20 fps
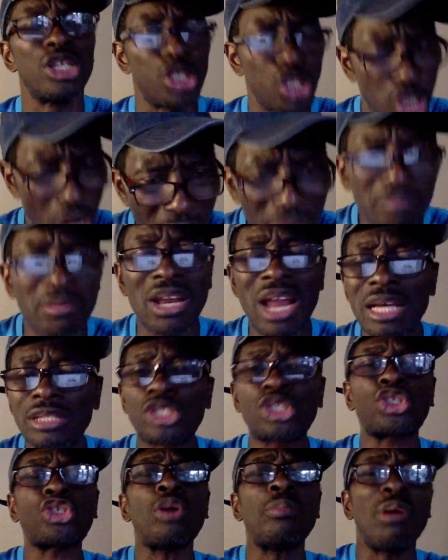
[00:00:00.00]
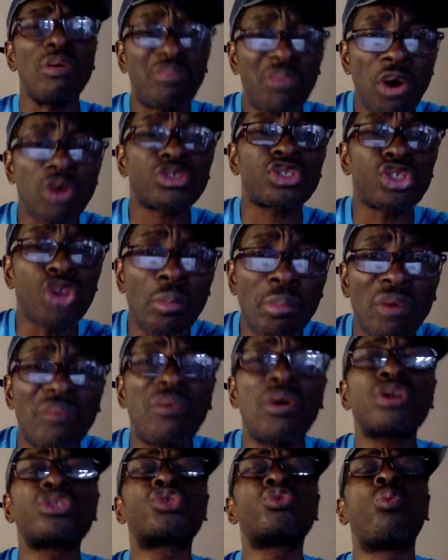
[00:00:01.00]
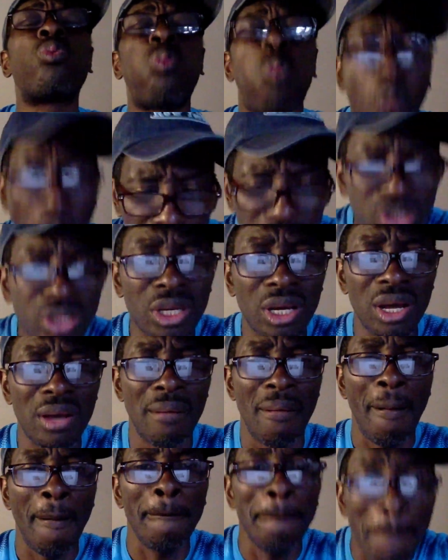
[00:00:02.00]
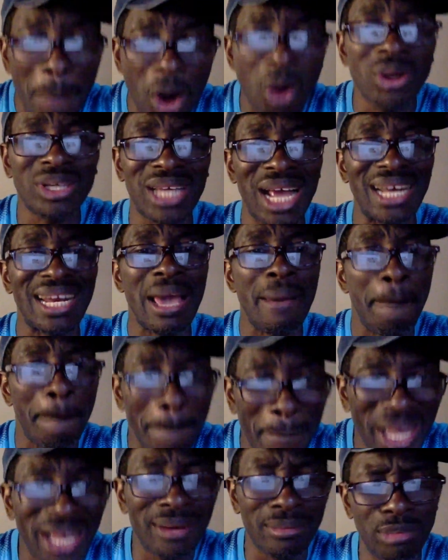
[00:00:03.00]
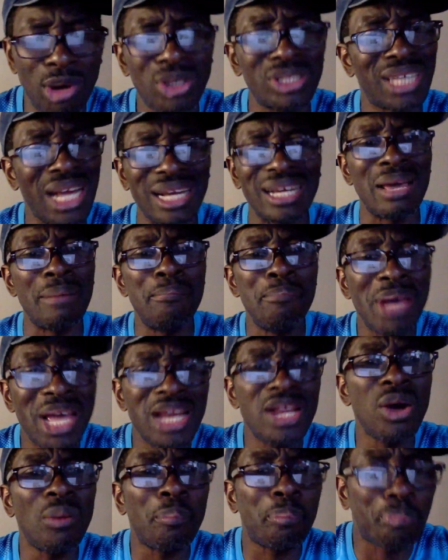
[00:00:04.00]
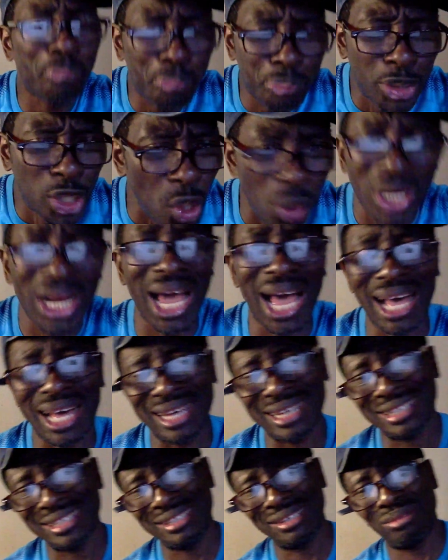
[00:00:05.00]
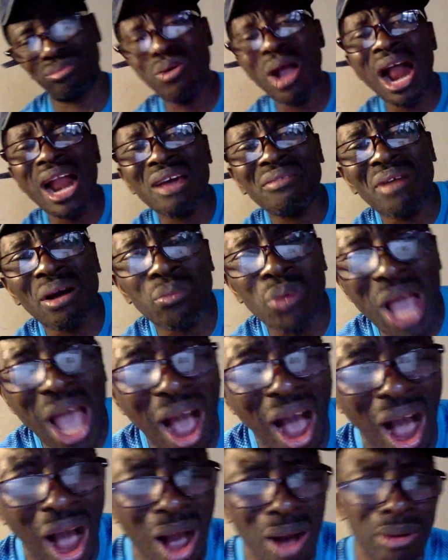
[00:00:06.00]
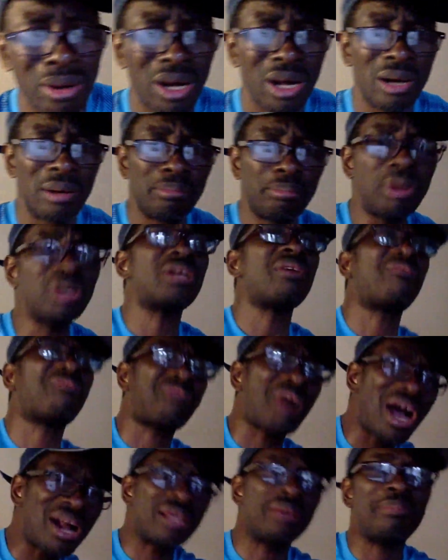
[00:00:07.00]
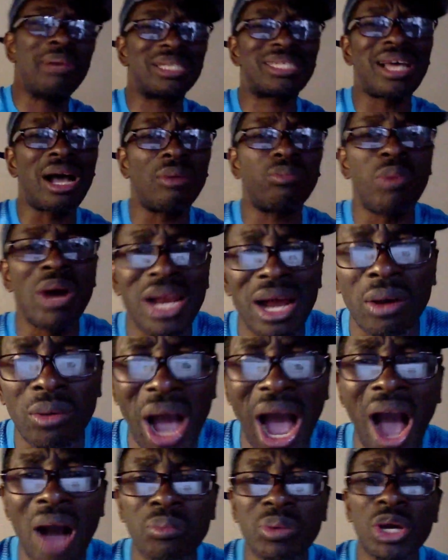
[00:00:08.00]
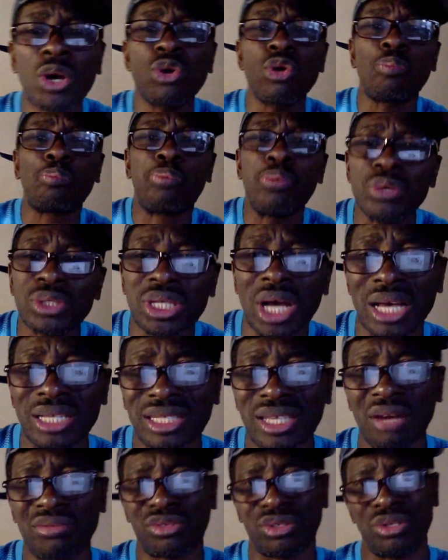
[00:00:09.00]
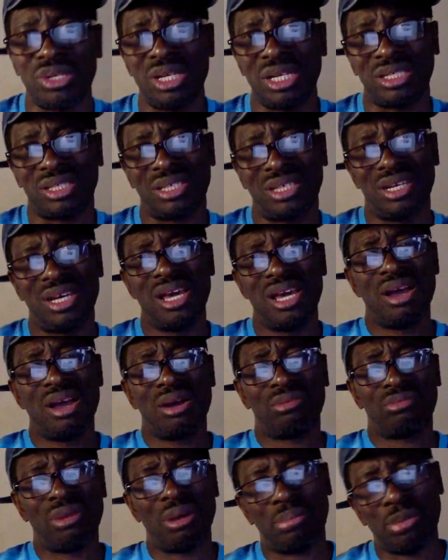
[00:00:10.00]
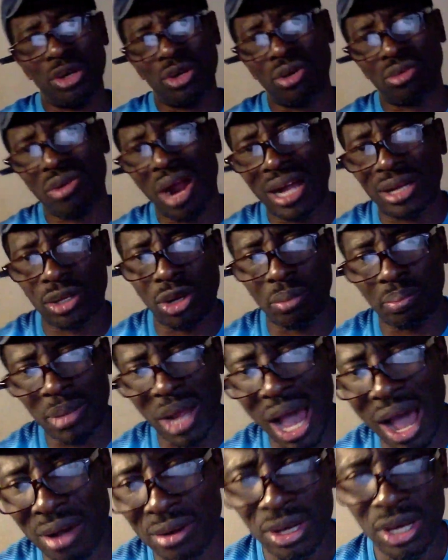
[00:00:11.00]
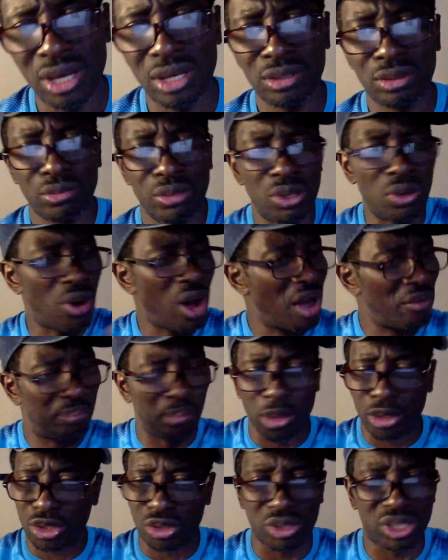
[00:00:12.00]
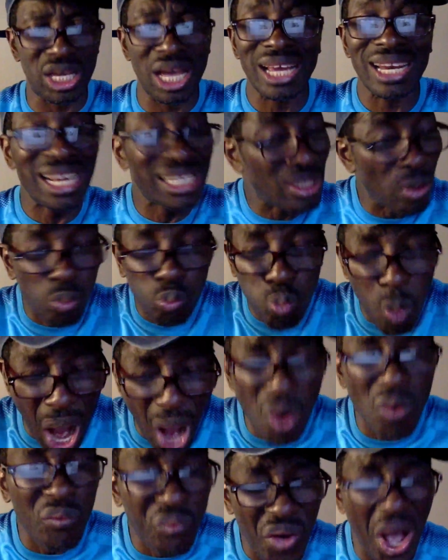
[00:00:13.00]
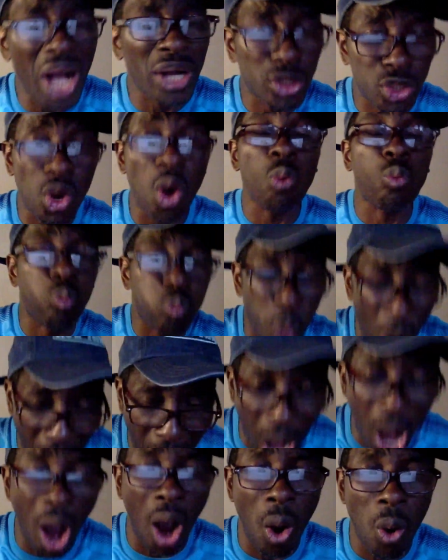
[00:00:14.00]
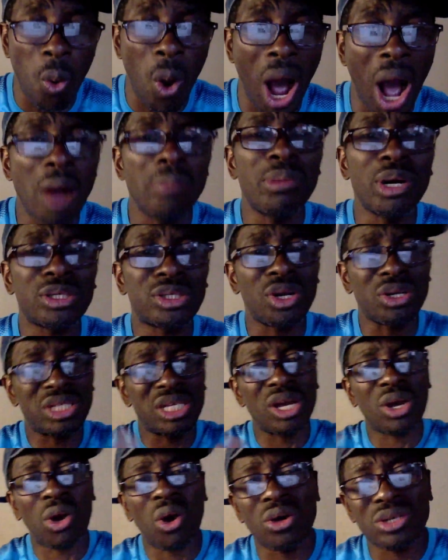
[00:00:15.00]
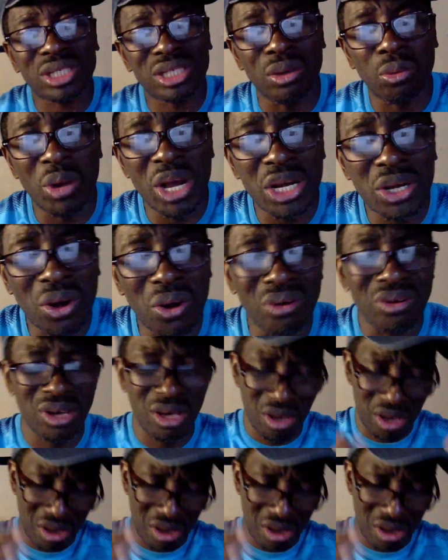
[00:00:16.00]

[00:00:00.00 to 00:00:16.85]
Some of us want more than $1 million wherever we are. But the fact remains that when are we going to push ourselves to this? I'm going to round up now. We don't have much to say. It's a wow factor. Wow. How much does it cost the window?